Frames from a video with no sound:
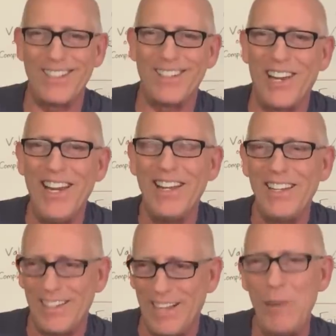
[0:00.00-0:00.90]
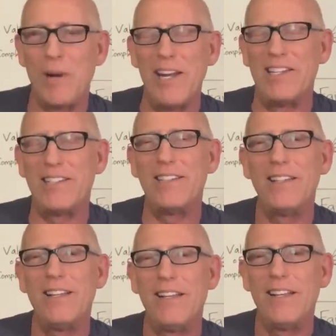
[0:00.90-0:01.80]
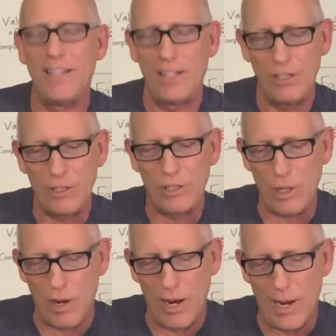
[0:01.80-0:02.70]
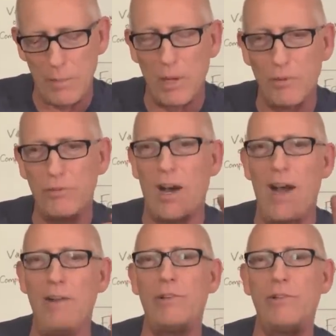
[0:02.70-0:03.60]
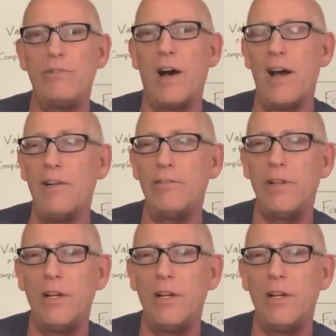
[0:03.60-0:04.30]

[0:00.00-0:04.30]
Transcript: all right? I'm right. So I'm five for five